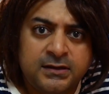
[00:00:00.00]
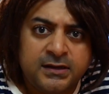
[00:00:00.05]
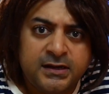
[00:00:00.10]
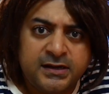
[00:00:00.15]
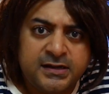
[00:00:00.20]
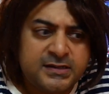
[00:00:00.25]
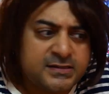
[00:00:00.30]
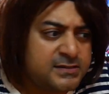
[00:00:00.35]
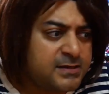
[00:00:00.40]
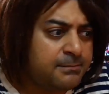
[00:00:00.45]

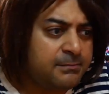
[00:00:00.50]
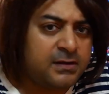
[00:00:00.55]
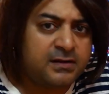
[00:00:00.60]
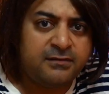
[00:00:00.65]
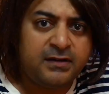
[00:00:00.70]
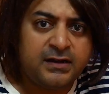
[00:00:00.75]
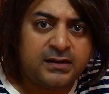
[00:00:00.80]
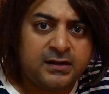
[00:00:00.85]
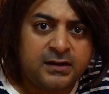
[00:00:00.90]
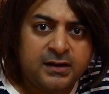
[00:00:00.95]
It is
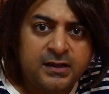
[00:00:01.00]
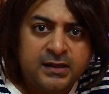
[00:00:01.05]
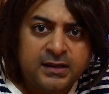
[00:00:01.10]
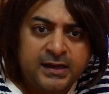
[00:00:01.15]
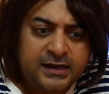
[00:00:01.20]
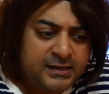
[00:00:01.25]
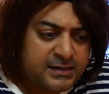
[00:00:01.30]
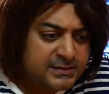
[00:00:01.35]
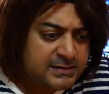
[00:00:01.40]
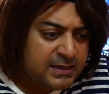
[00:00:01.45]
#1.
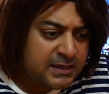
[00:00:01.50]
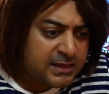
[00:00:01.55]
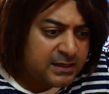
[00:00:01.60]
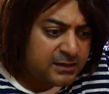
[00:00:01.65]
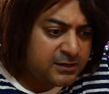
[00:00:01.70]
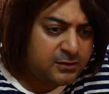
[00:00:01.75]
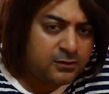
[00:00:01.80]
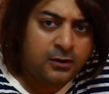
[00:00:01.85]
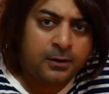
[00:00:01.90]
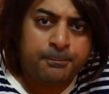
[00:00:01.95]
It is,
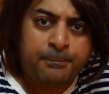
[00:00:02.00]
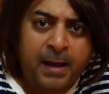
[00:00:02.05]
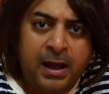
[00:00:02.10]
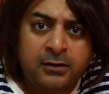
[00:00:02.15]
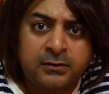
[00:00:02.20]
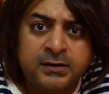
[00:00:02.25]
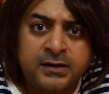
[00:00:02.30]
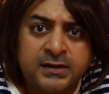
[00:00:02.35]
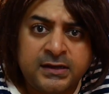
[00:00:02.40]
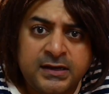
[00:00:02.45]
you know, a
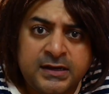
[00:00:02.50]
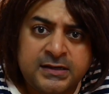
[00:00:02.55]
powder.